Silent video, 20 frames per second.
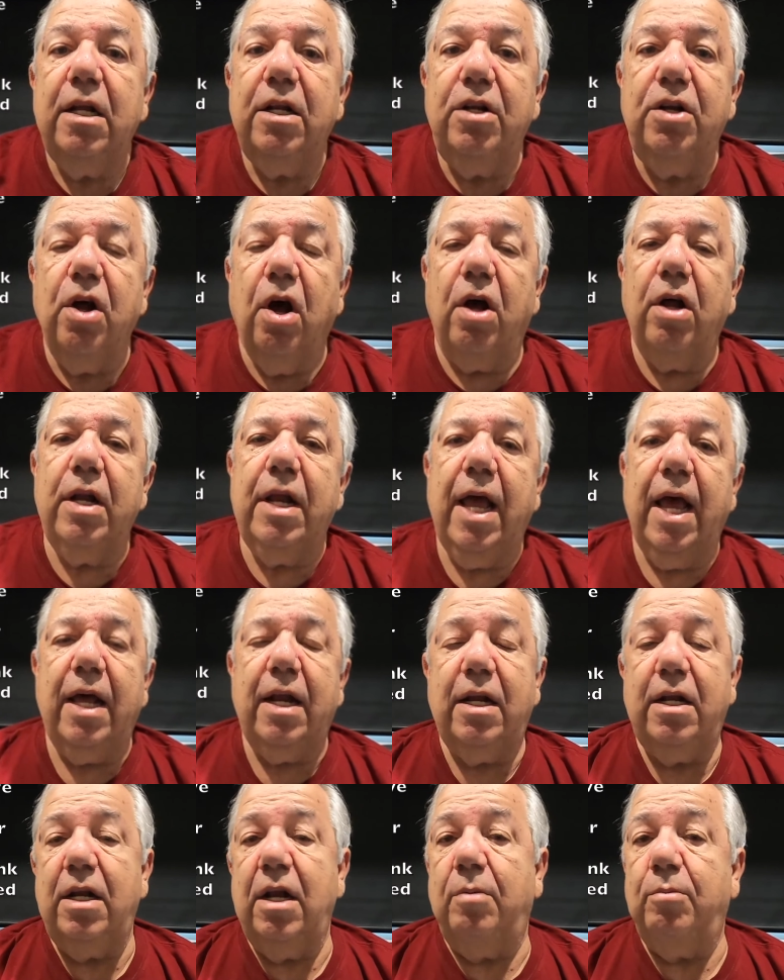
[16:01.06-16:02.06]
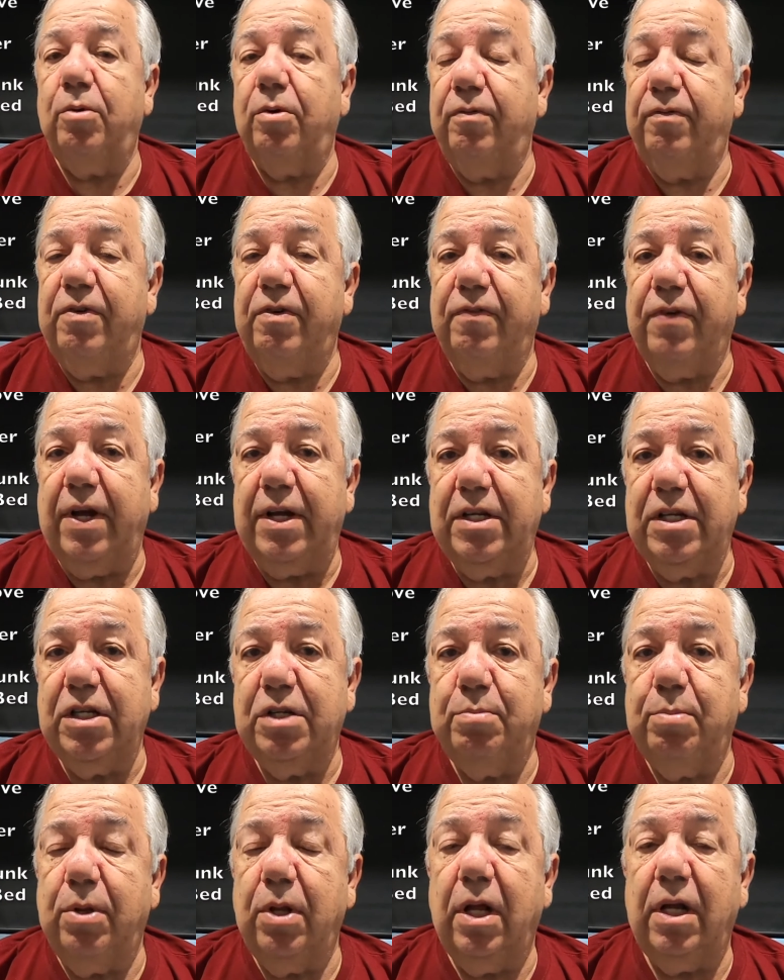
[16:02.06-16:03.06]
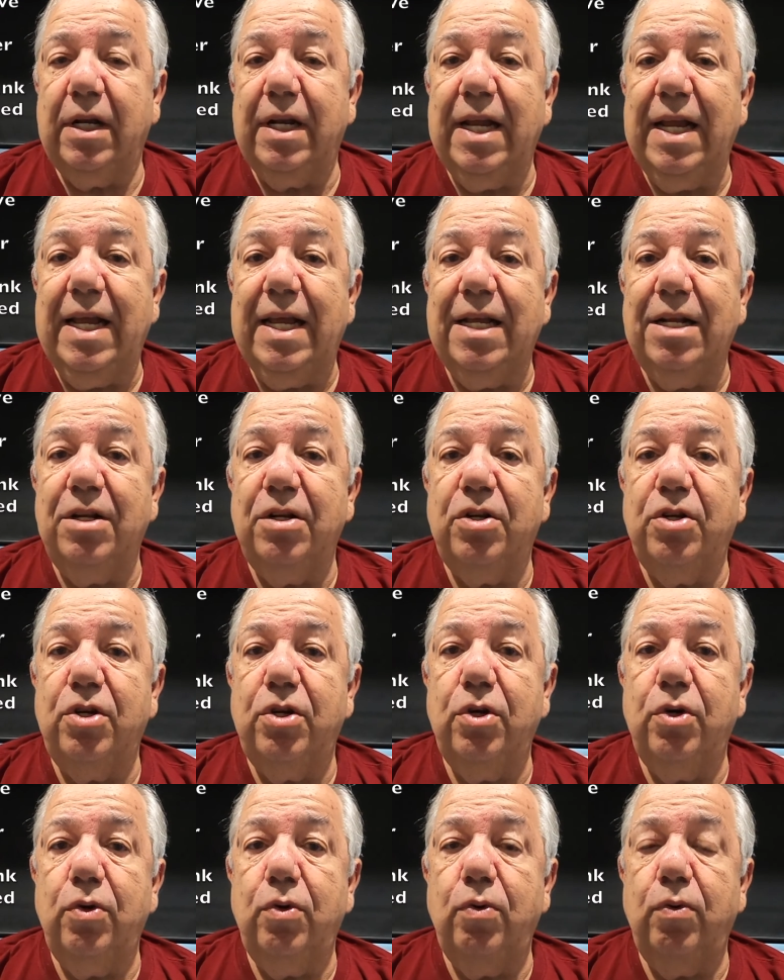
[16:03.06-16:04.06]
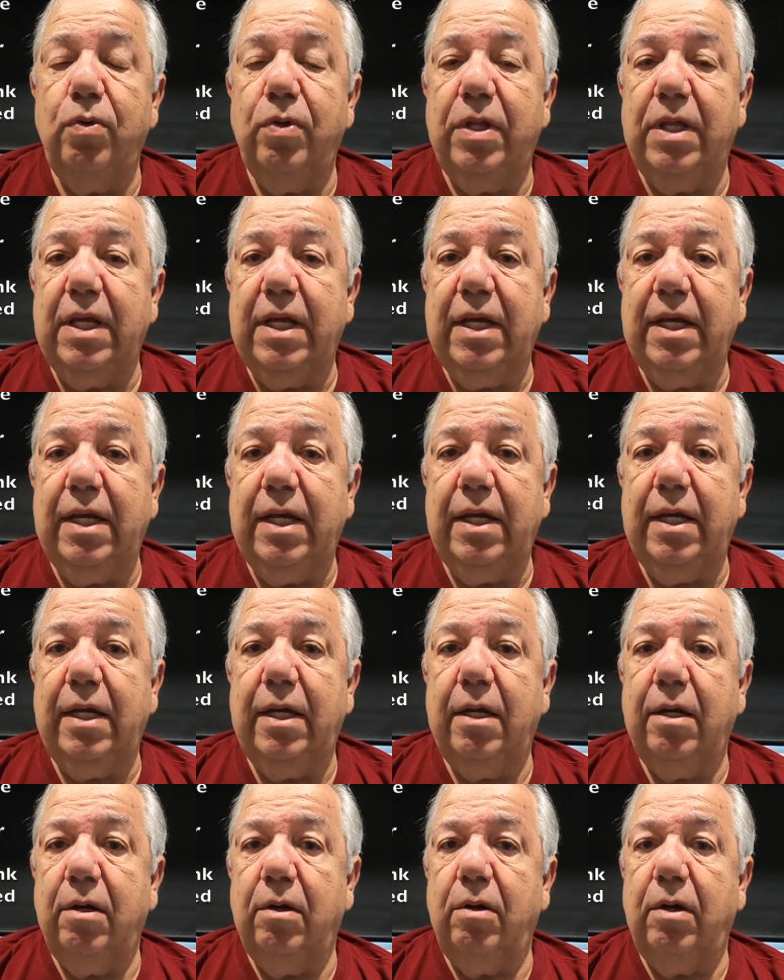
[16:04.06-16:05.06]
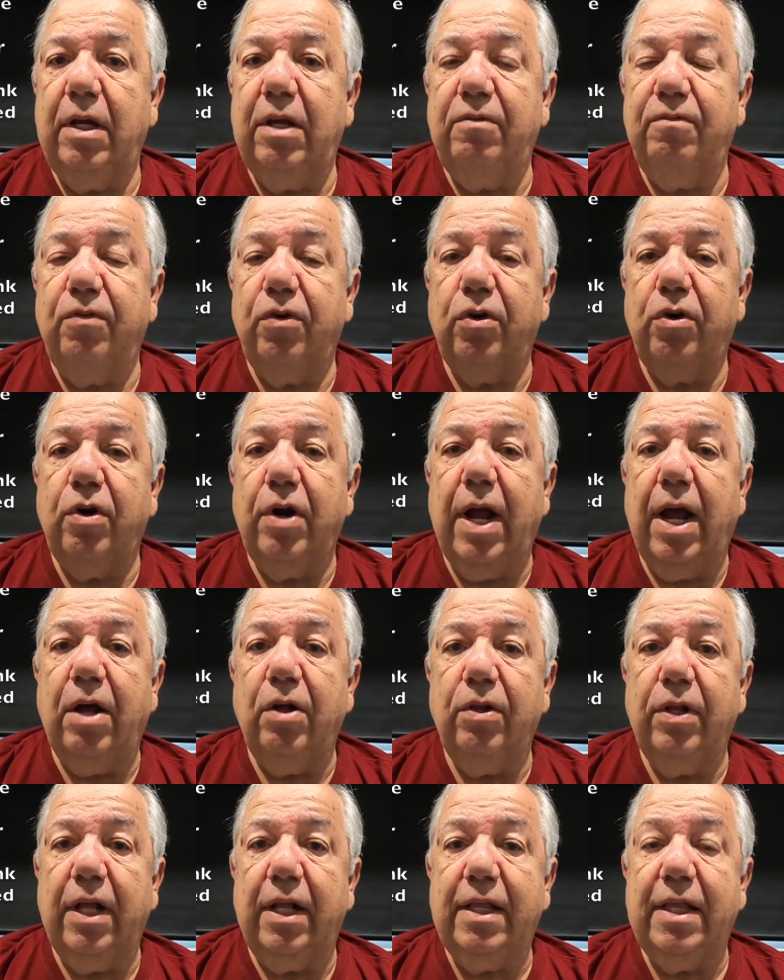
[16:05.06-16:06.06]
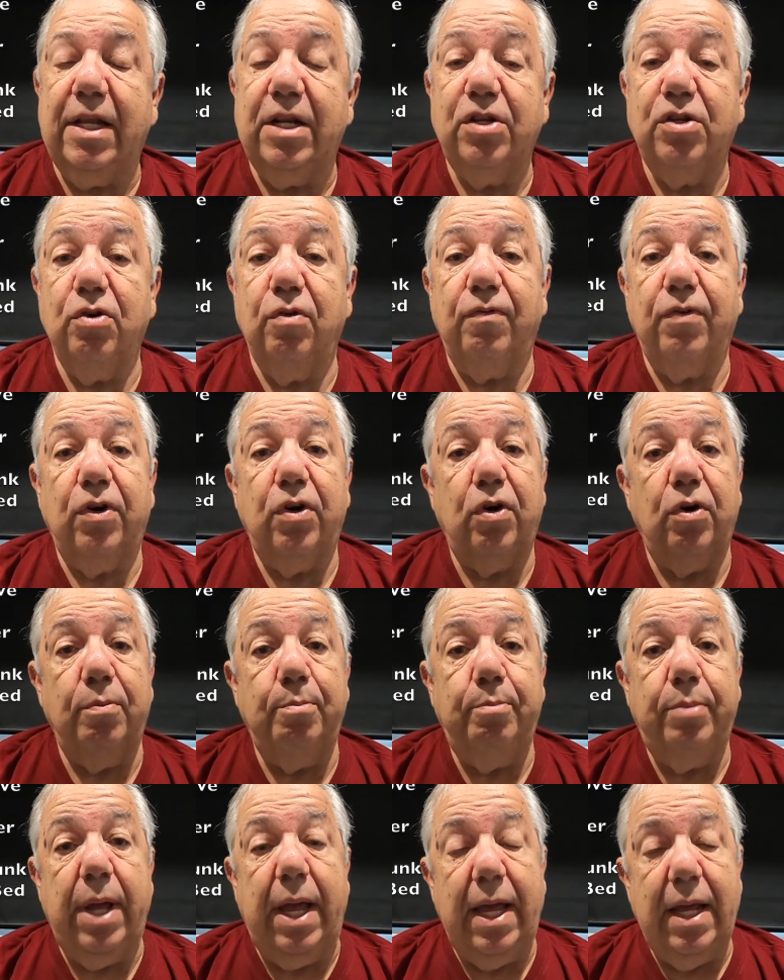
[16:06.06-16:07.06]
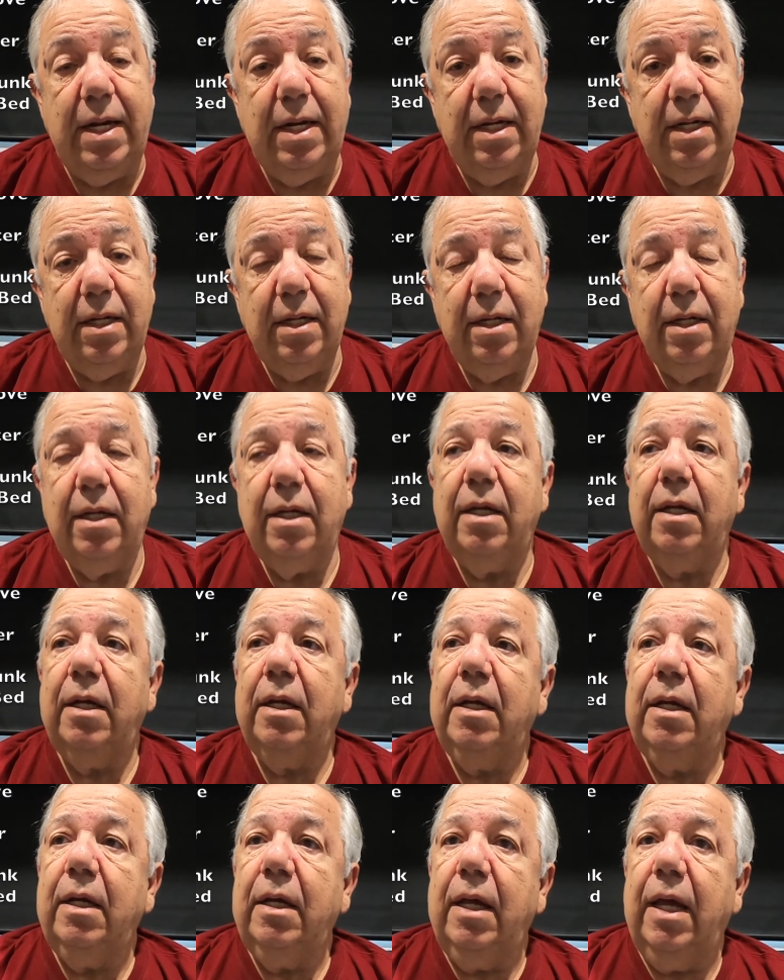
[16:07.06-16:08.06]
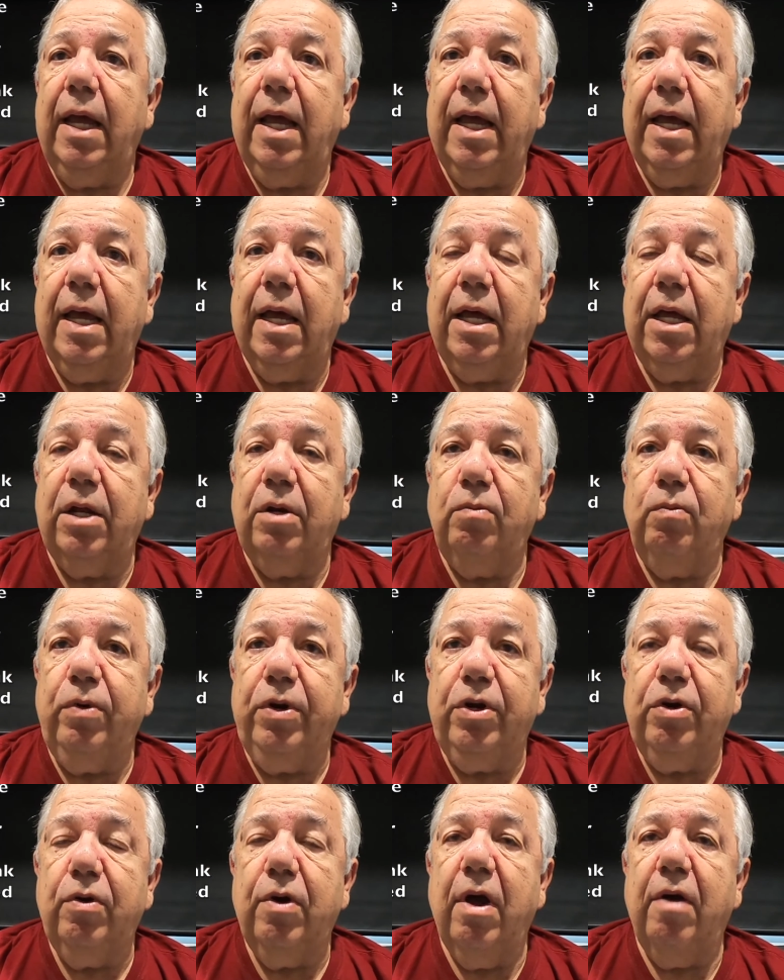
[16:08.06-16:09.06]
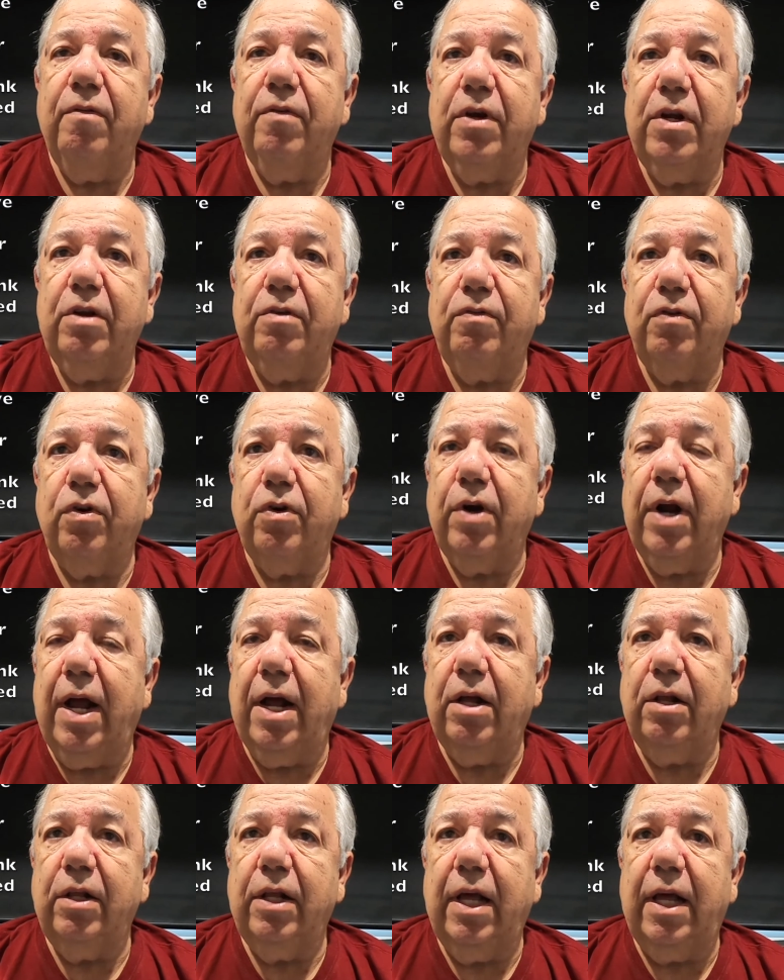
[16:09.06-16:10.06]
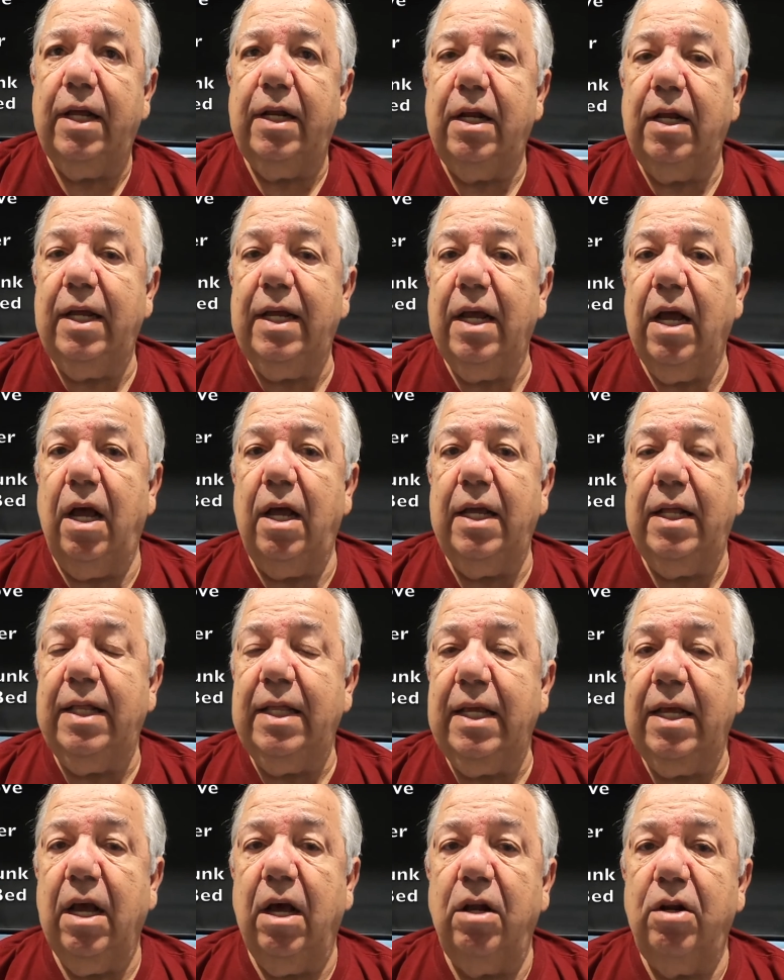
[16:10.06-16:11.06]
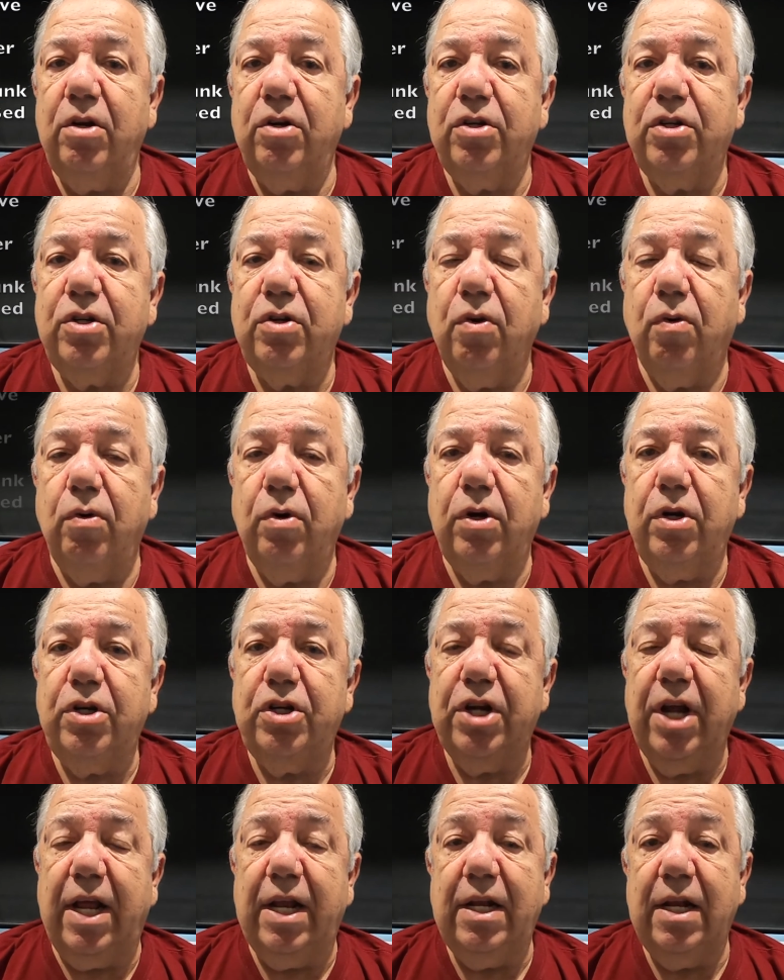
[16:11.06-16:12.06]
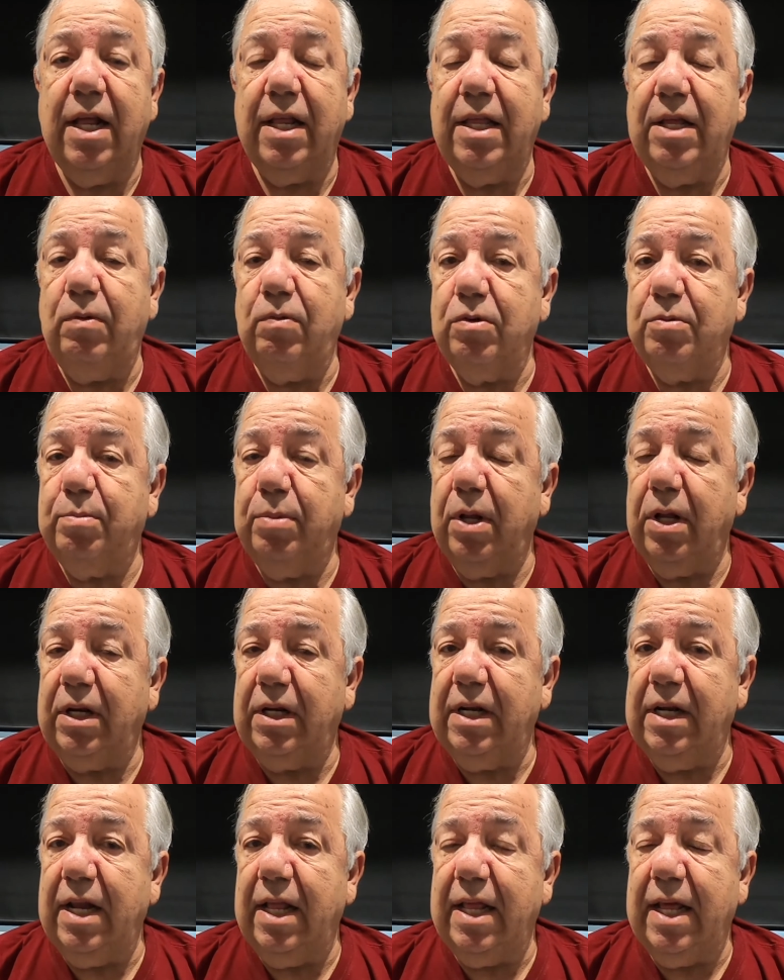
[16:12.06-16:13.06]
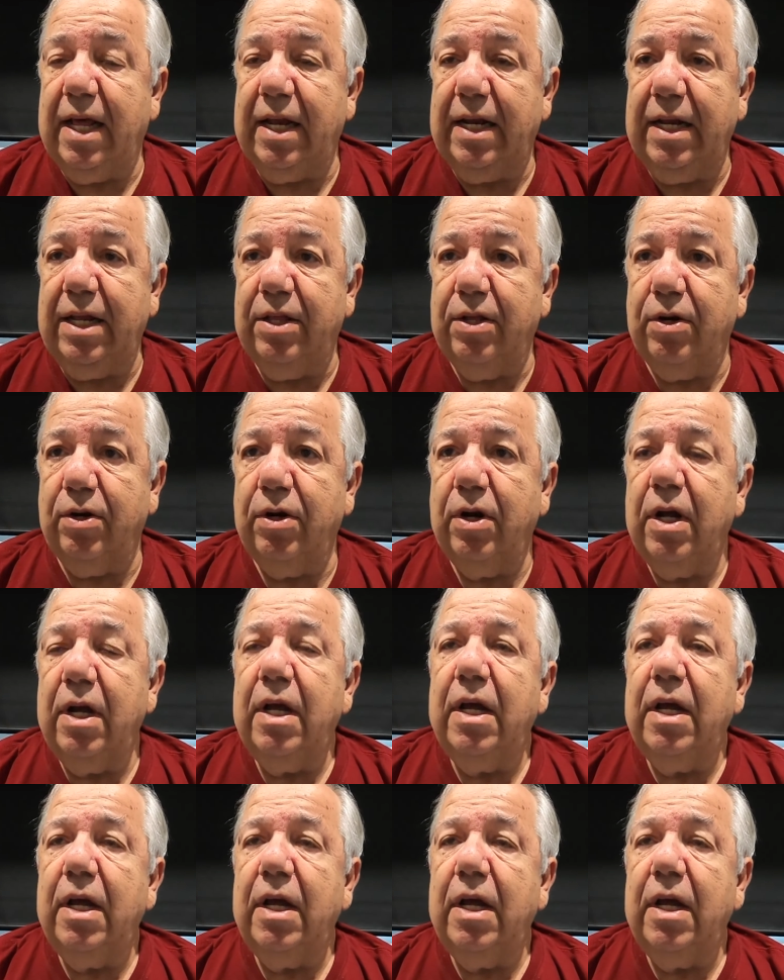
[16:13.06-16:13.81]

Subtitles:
Dawn had a number of devices plugged into the inverter outlet that is over her bed, and we do have an inverter outlet in the under storage, and nothing was plugged into that either.